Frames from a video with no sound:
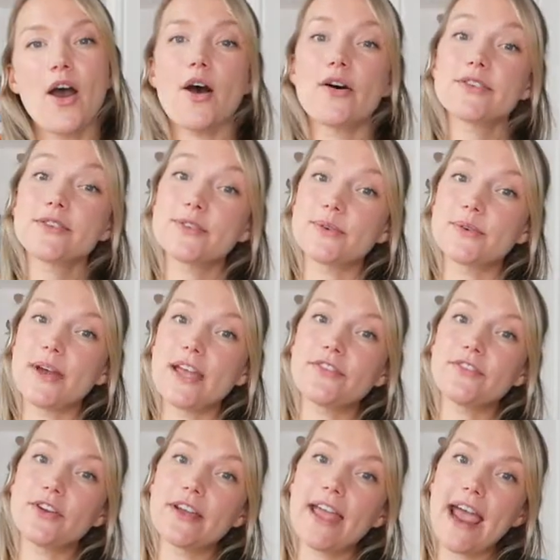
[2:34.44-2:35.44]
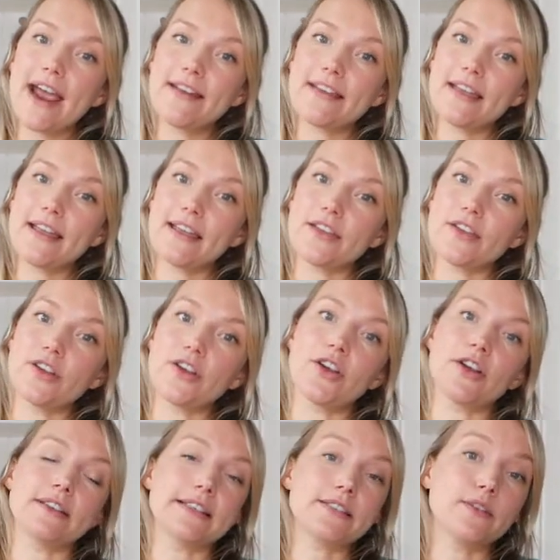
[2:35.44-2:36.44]
Also, if you're carrying
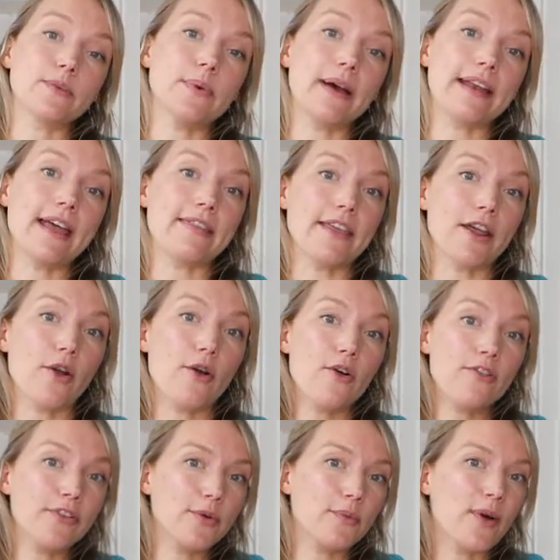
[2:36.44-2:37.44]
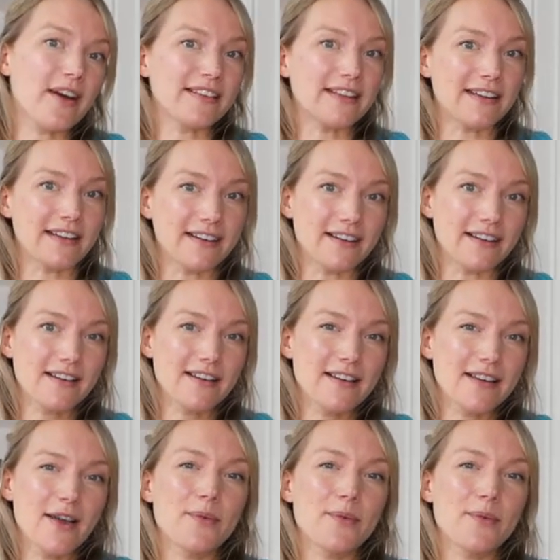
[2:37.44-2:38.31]
your little one and they're over 1 year,